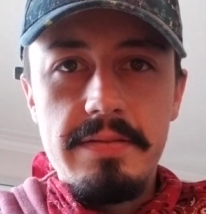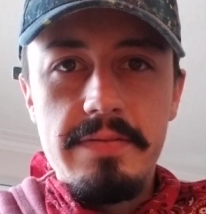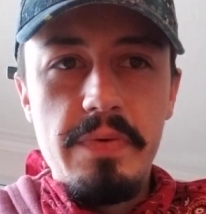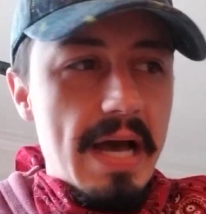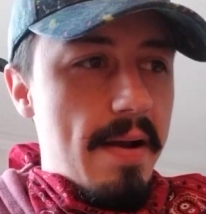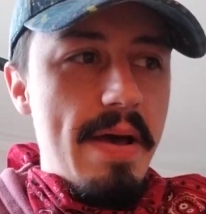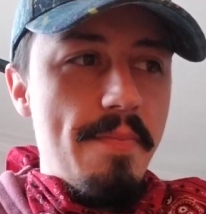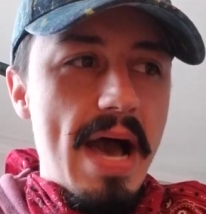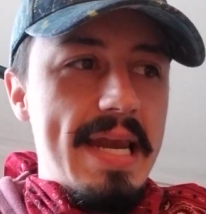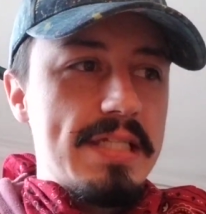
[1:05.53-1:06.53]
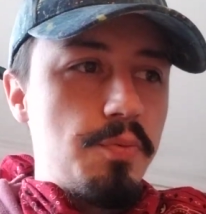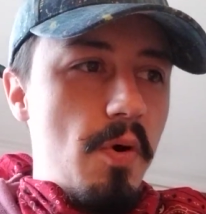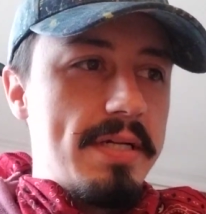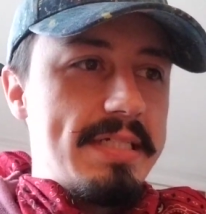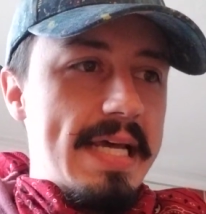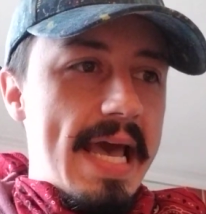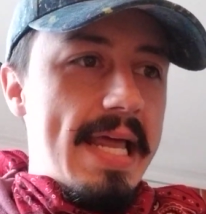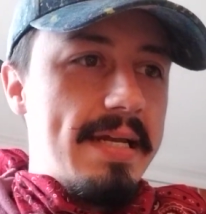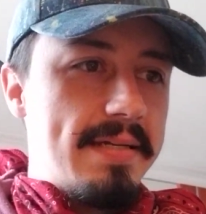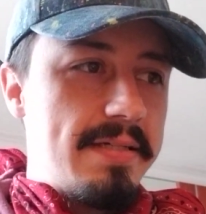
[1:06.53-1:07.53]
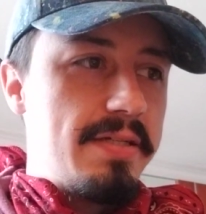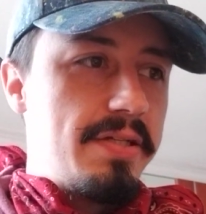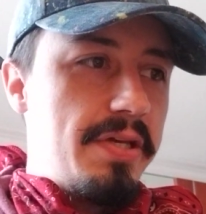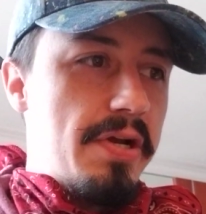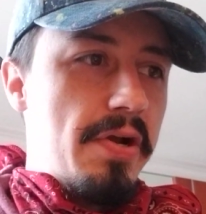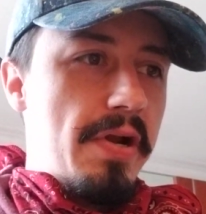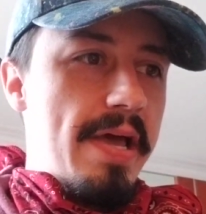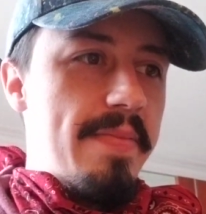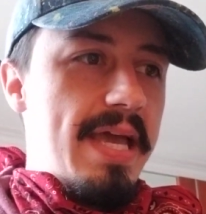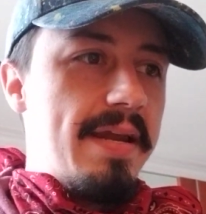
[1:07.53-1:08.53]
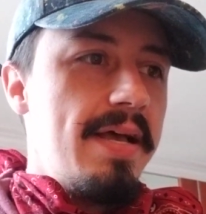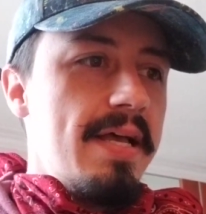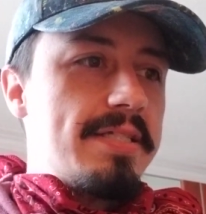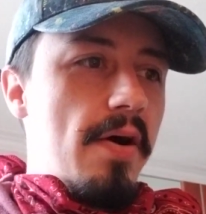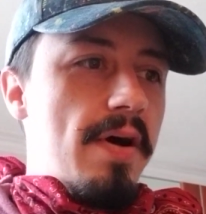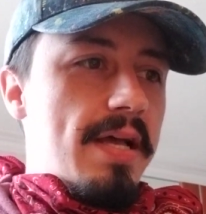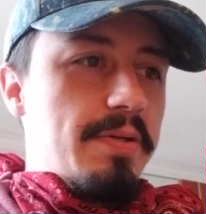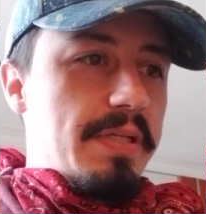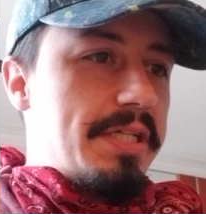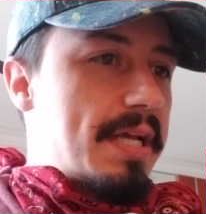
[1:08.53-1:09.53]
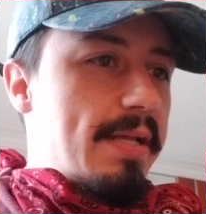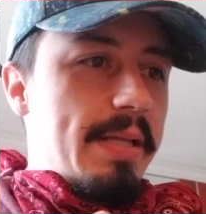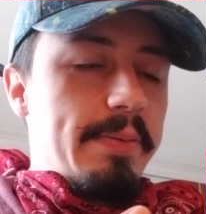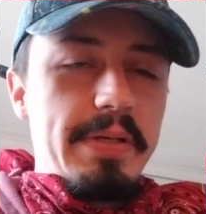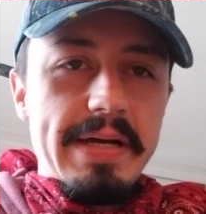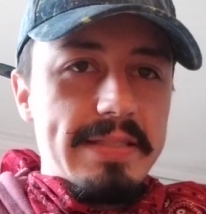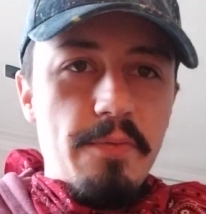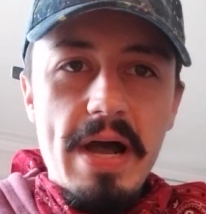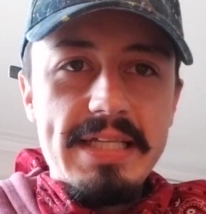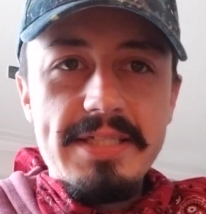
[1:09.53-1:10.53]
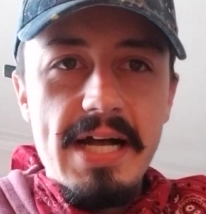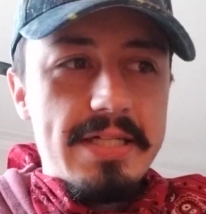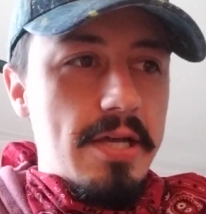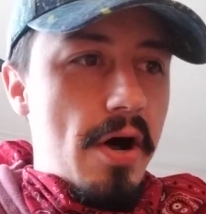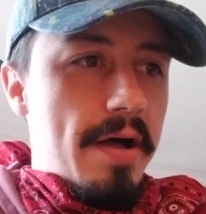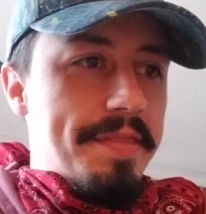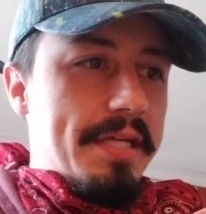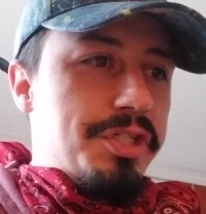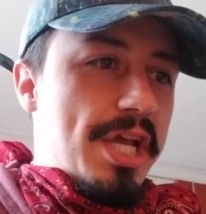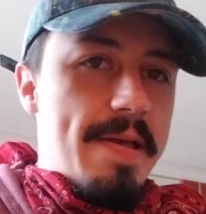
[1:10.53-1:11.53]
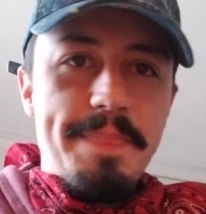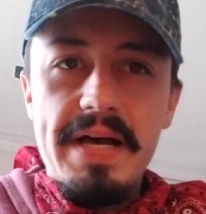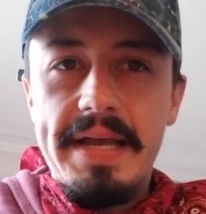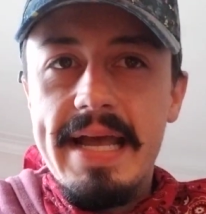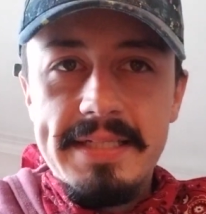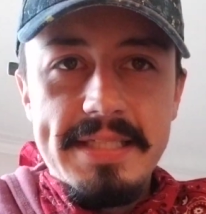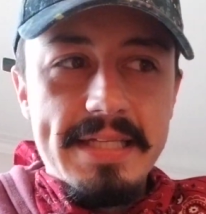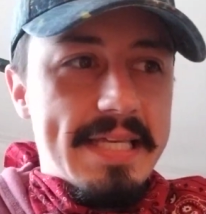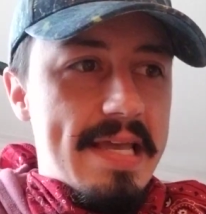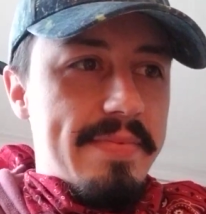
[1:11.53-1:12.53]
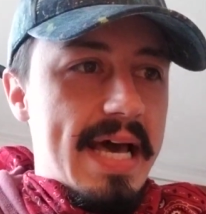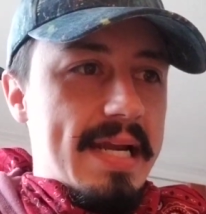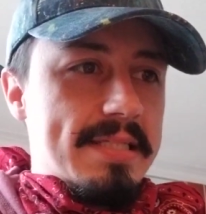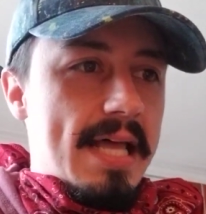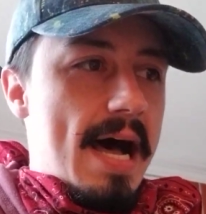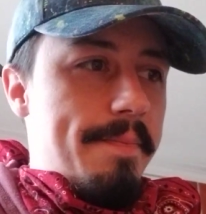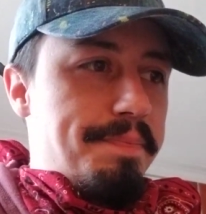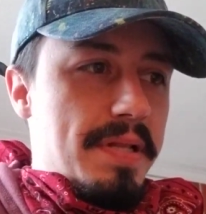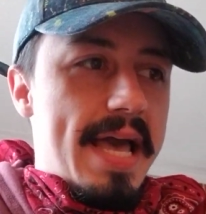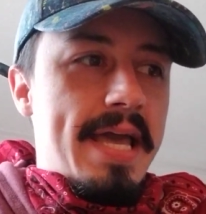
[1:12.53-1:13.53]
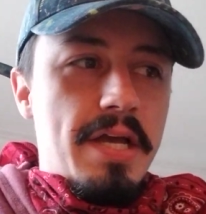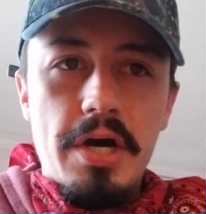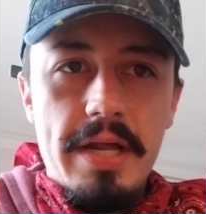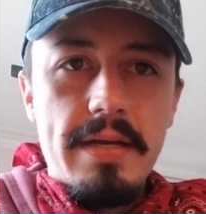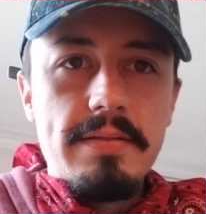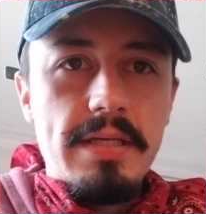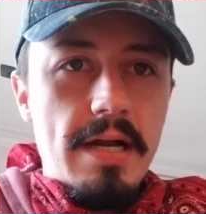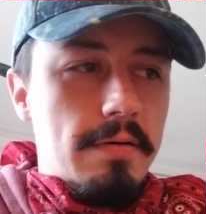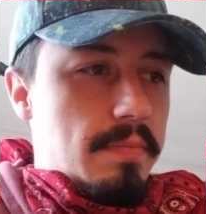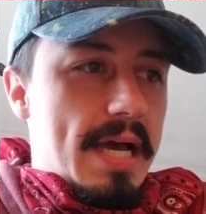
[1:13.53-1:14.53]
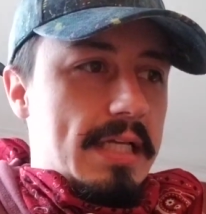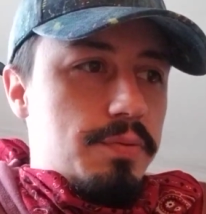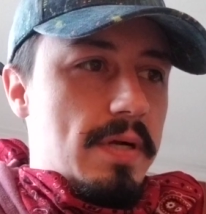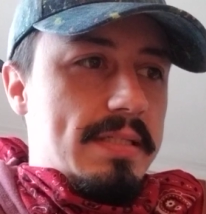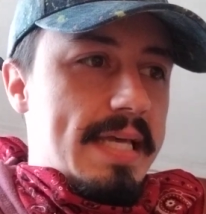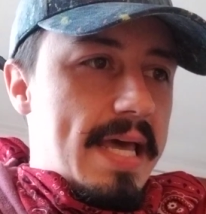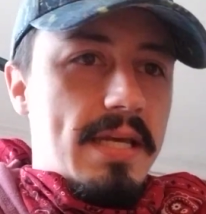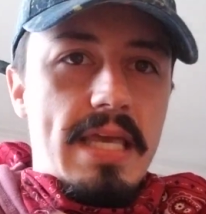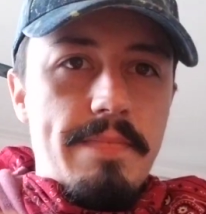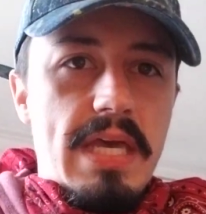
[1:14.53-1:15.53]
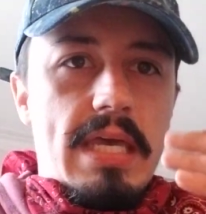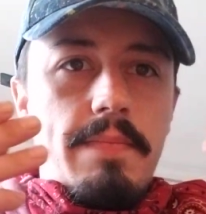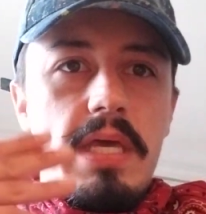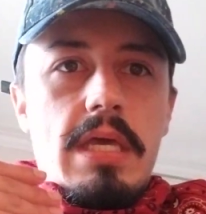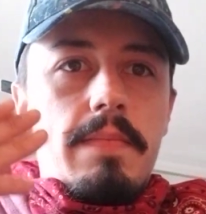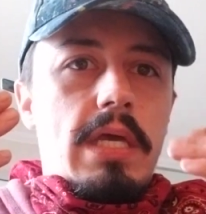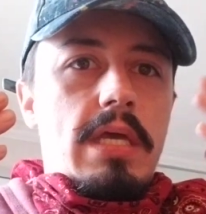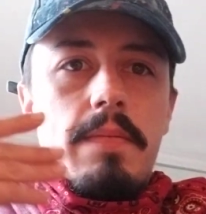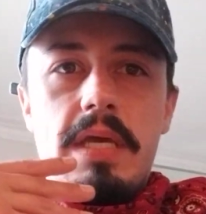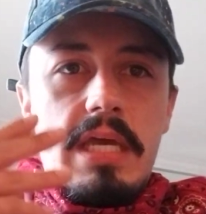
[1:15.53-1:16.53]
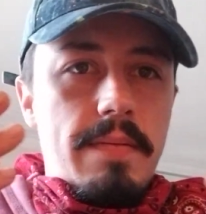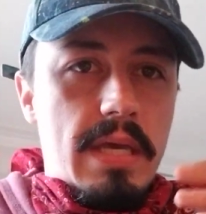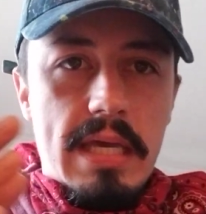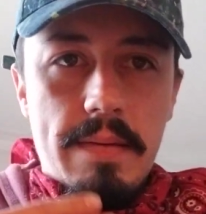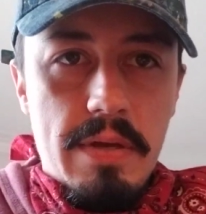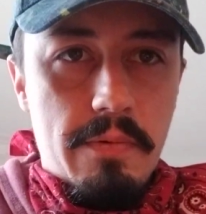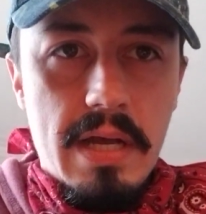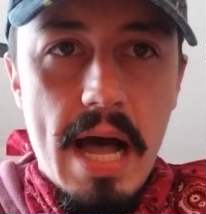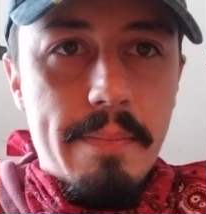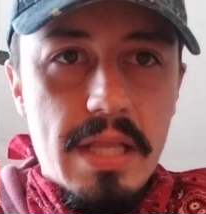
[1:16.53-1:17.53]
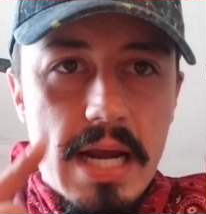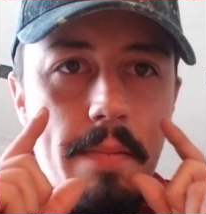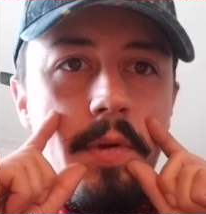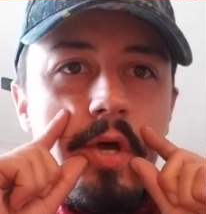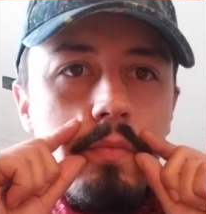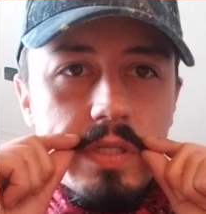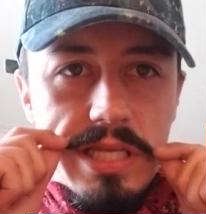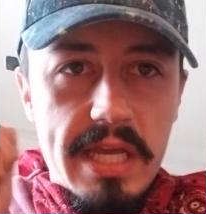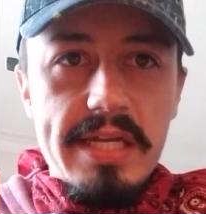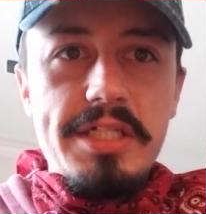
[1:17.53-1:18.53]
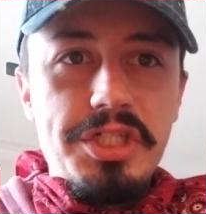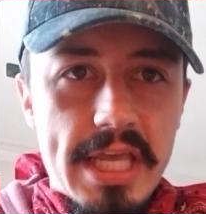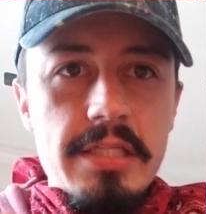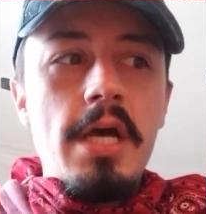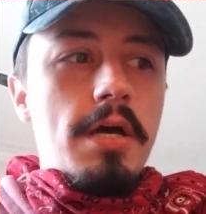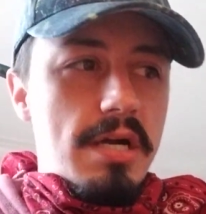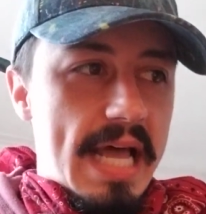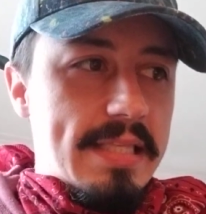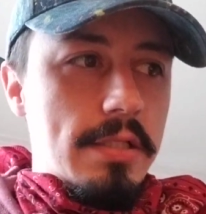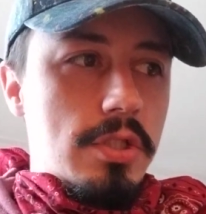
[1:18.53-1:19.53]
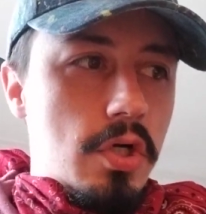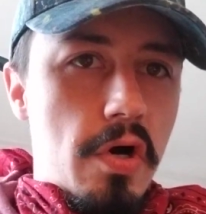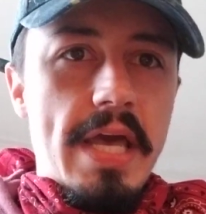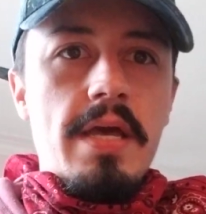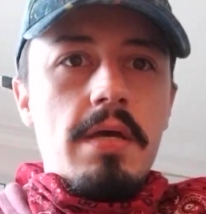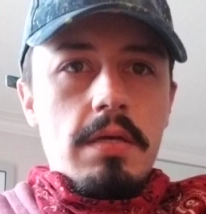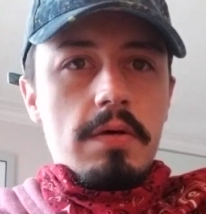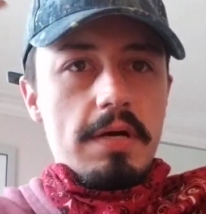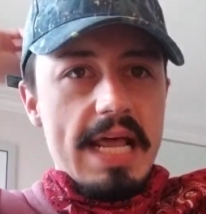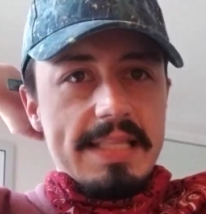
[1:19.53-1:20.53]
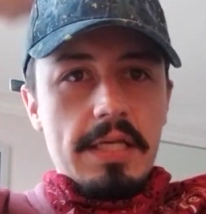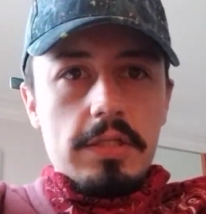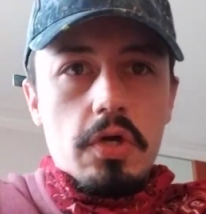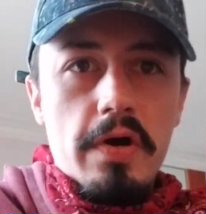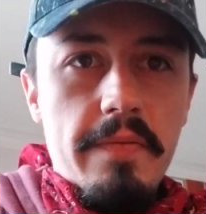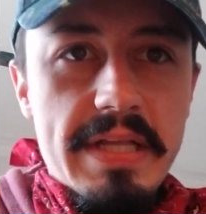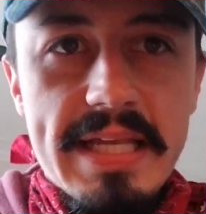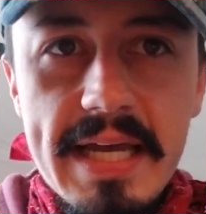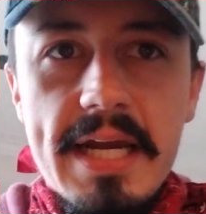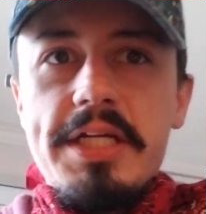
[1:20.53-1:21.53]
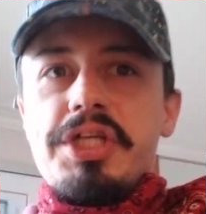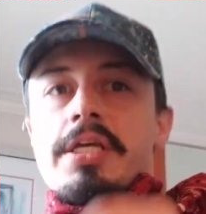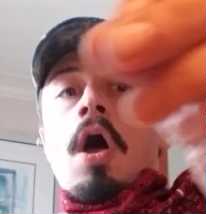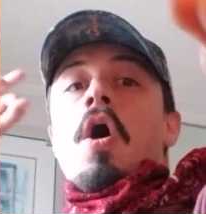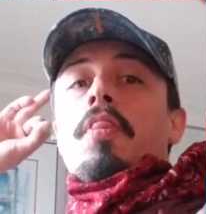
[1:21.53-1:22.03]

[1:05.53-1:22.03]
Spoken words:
We got them at minus 110. You know what I mean? So we got the White Sox on the cheap against a team that is not playing good. You know, minus 110. Gimme. We gobble it up. We take it to cheap. Ratatouille. We take it to cheap.